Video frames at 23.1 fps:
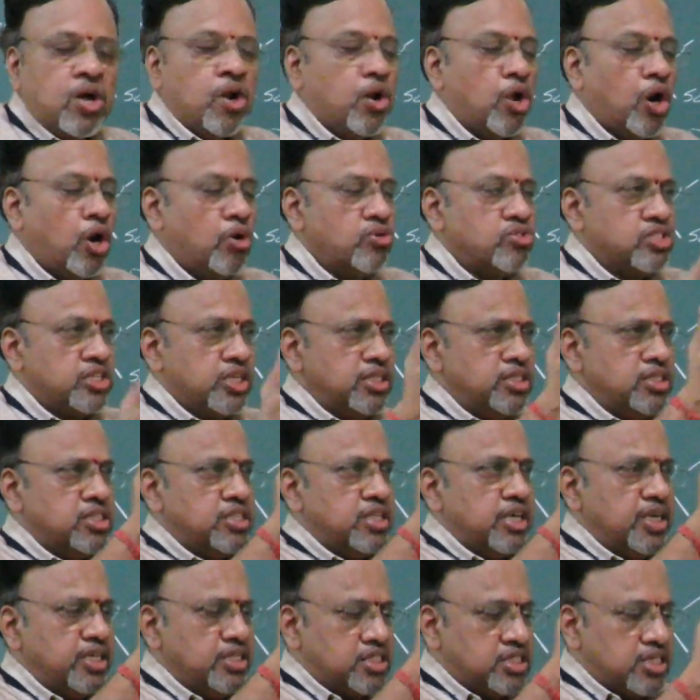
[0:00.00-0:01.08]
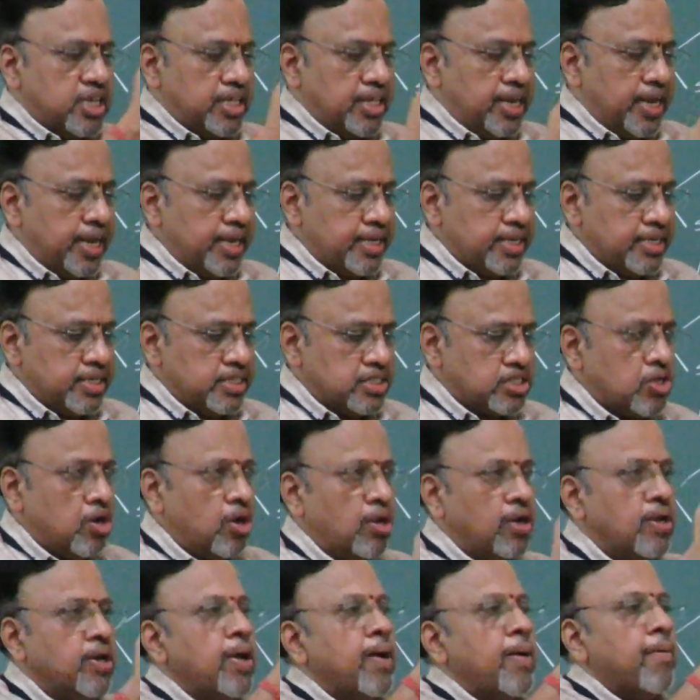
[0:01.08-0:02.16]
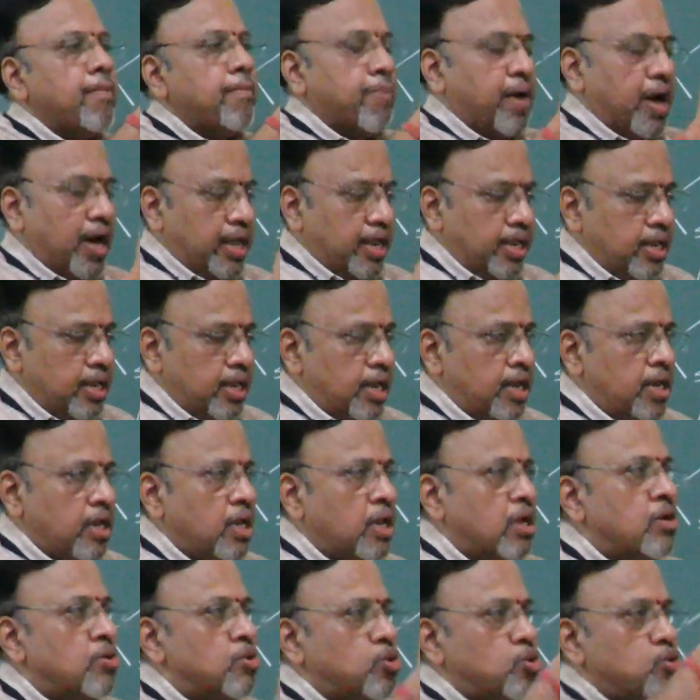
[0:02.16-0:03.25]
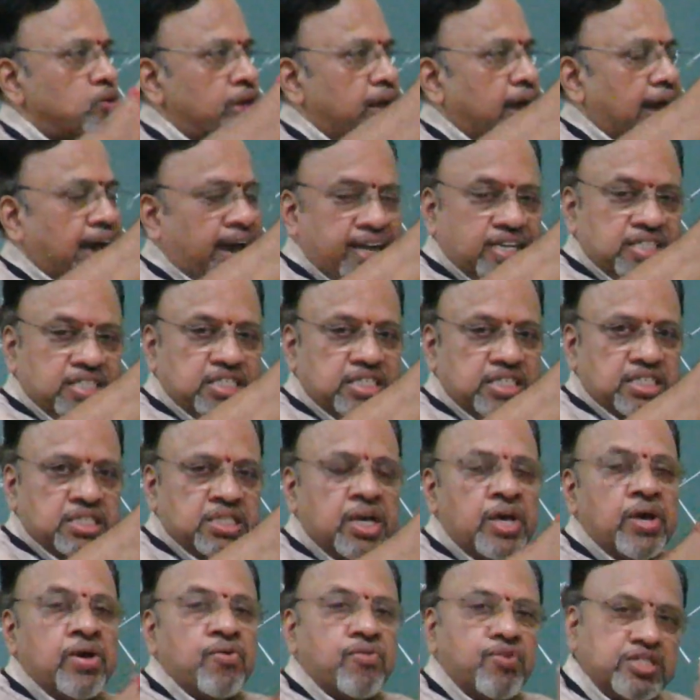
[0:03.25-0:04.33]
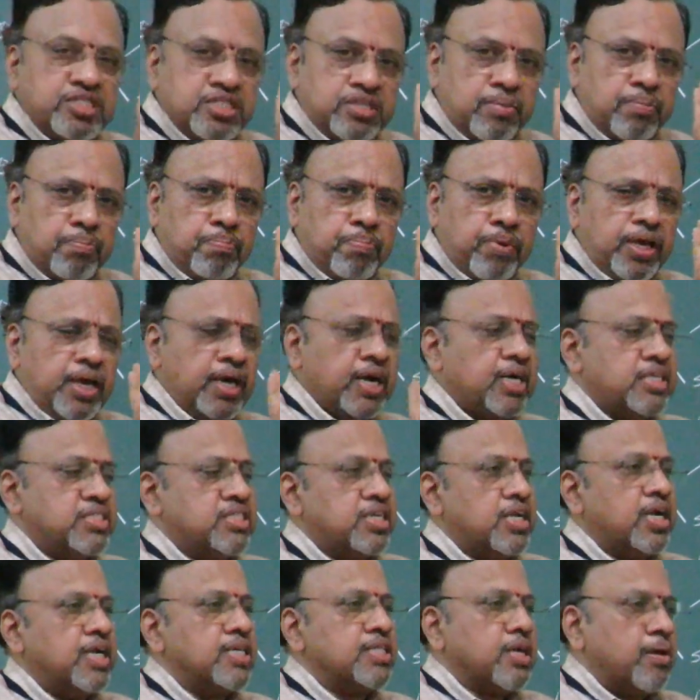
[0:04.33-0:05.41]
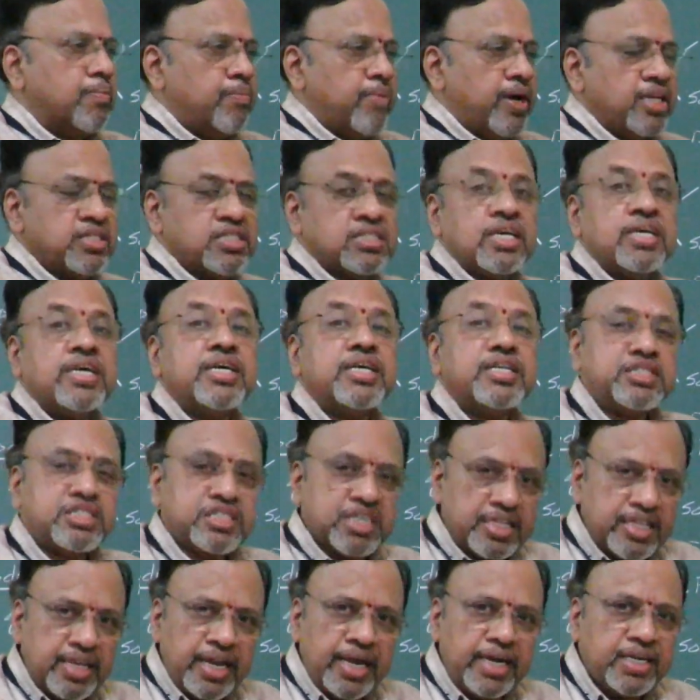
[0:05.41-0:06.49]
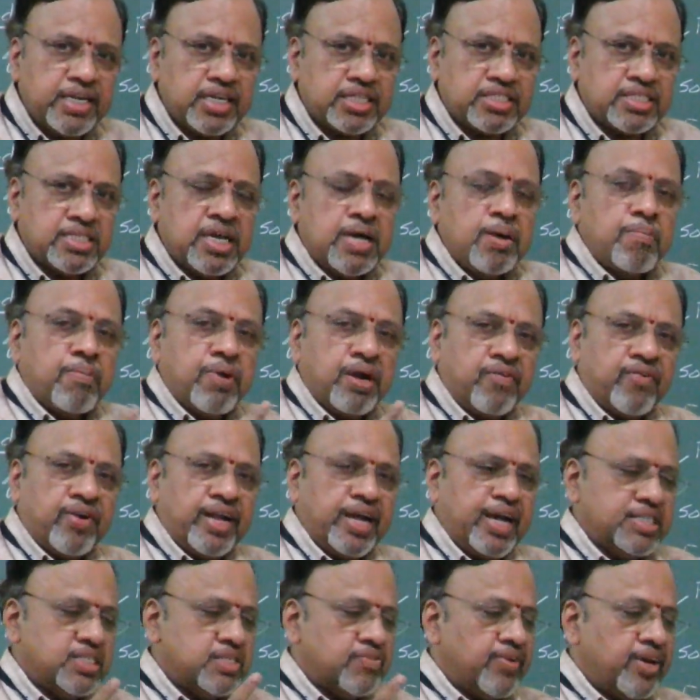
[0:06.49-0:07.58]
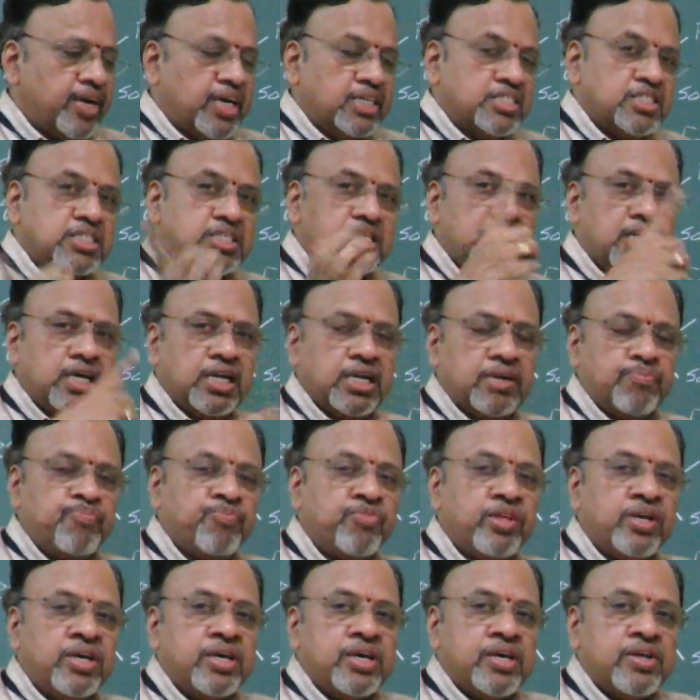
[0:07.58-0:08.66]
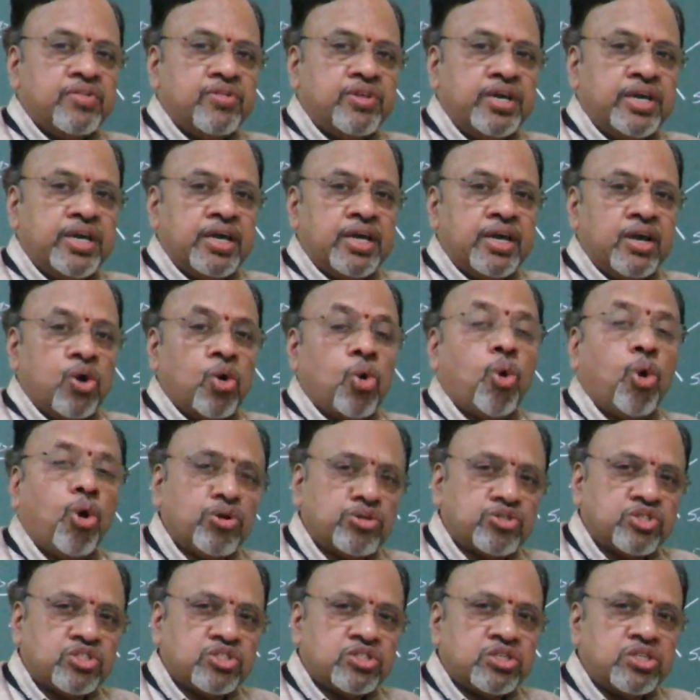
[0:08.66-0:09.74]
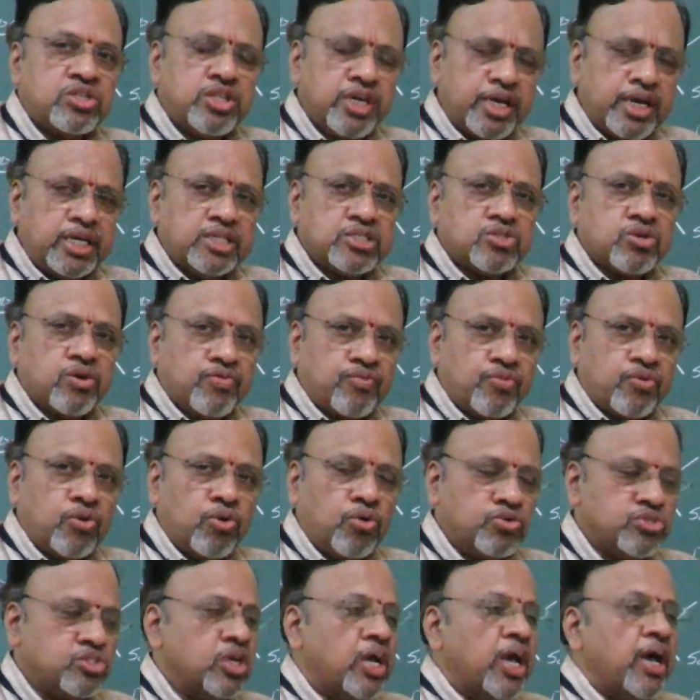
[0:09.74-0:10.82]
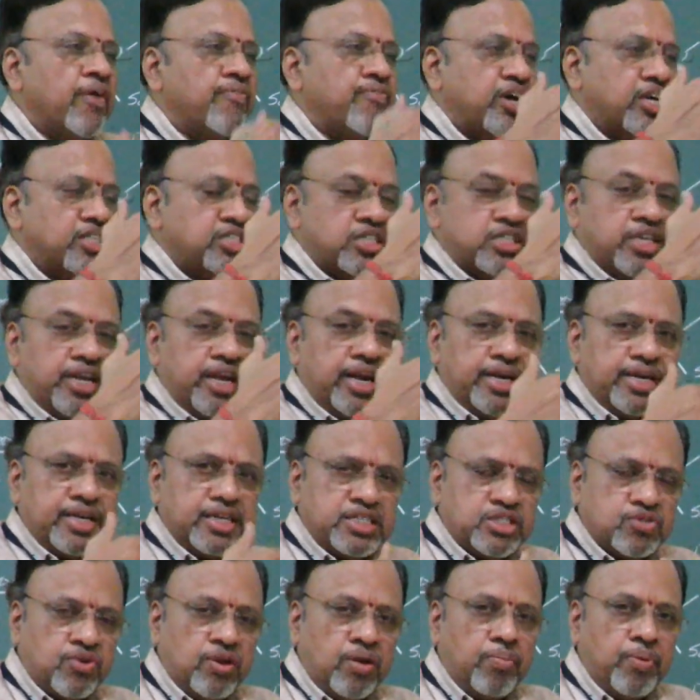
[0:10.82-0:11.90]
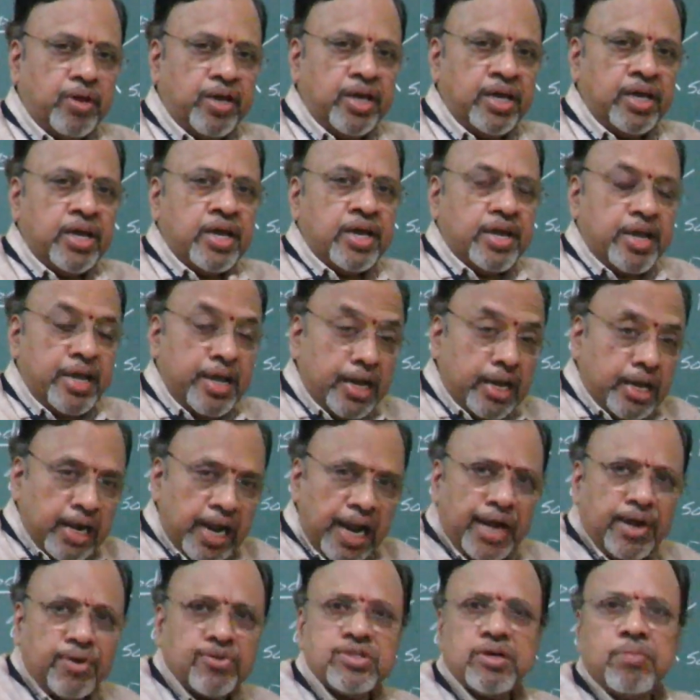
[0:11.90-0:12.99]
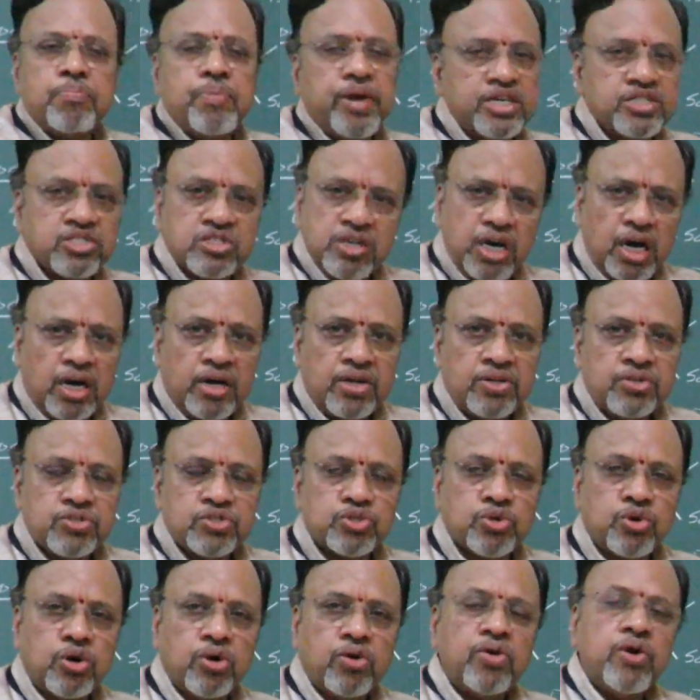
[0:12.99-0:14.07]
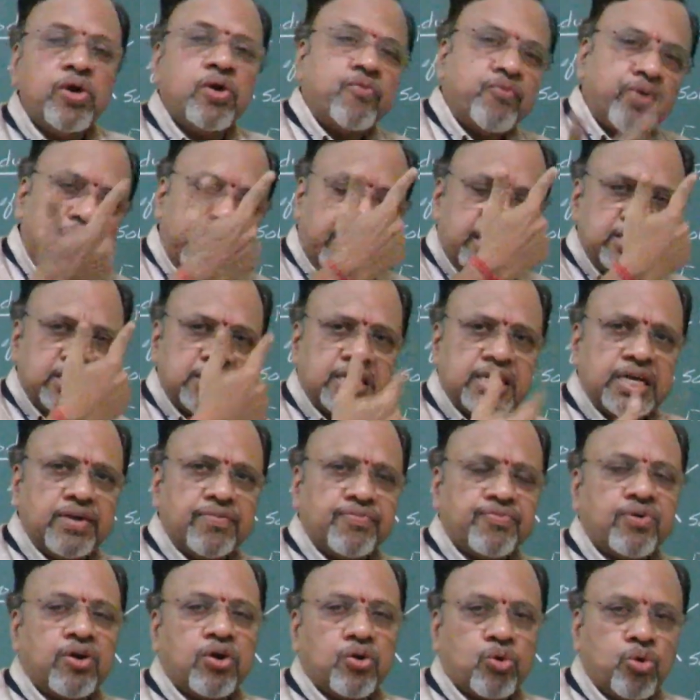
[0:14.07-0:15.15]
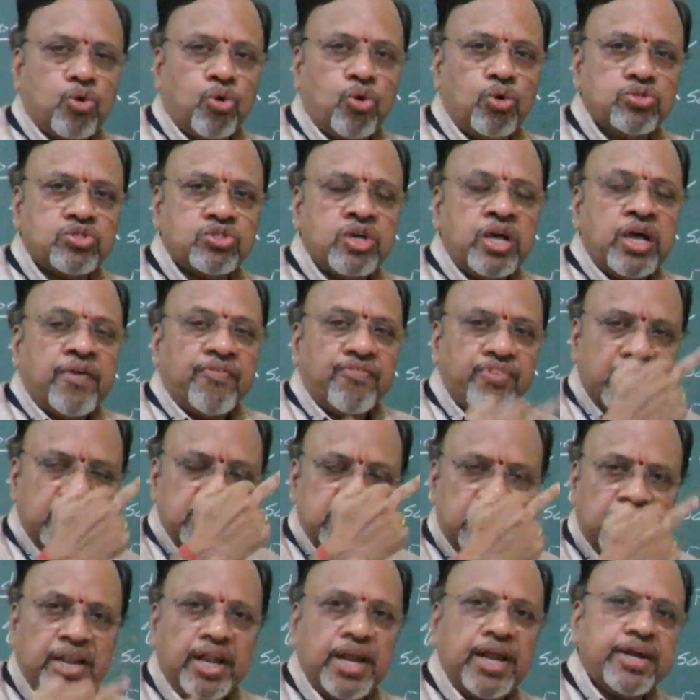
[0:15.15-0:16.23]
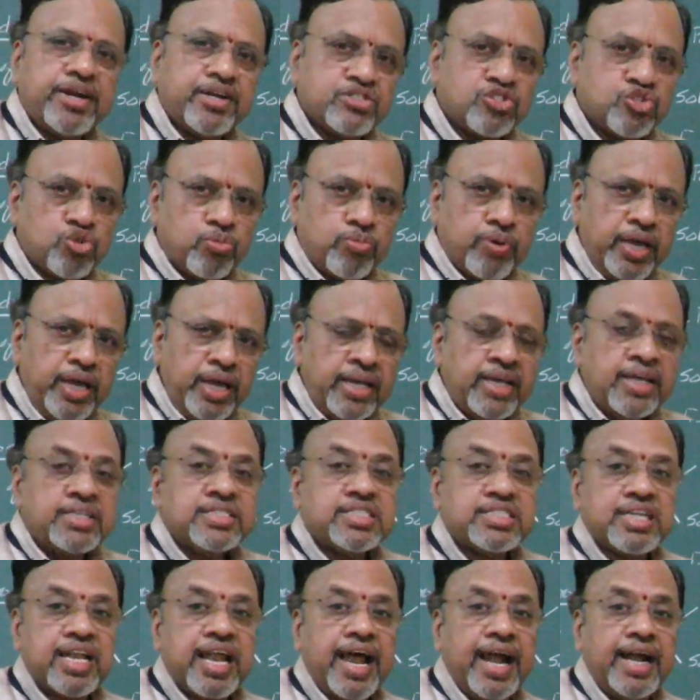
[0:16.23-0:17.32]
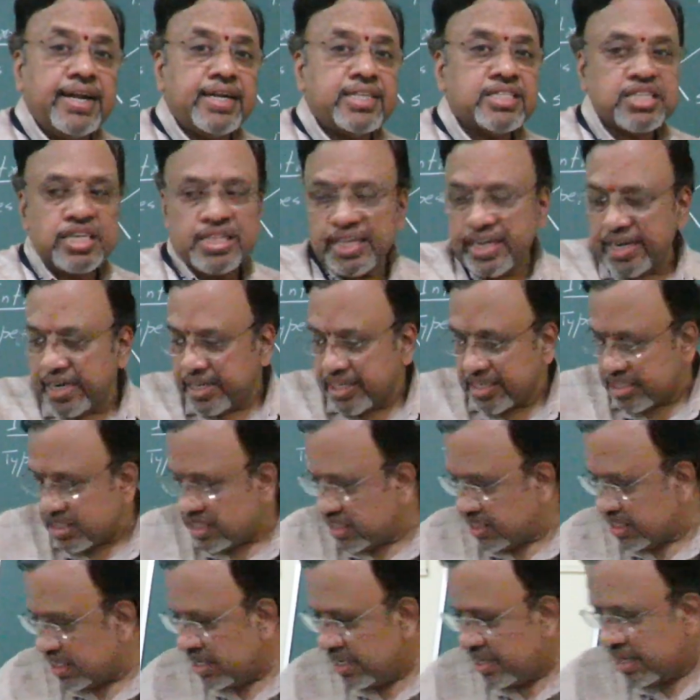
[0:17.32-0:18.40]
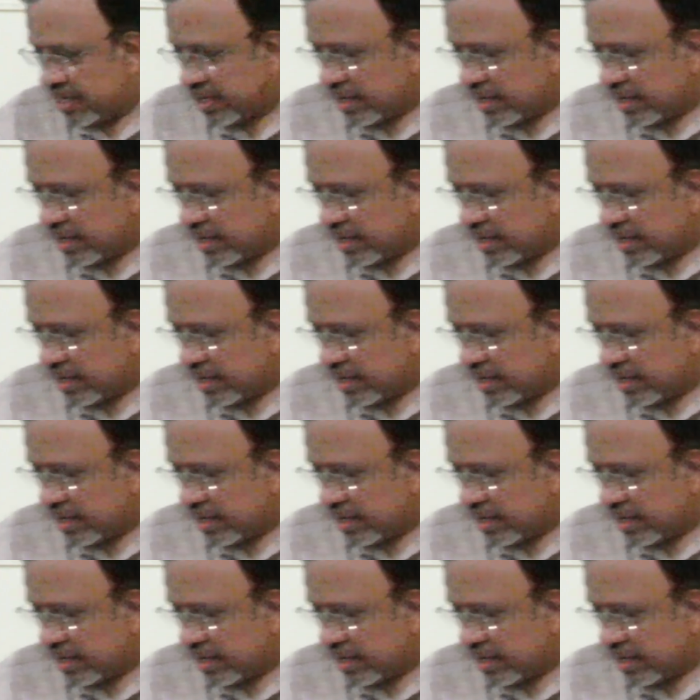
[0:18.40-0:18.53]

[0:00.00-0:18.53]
Now since these generators are parallel to the axis, we simply consider them as generators. But whereas if I consider the cones, in the case of cones, the generators will be inclined to the base now. So we consider for cones the generators to be slant generators.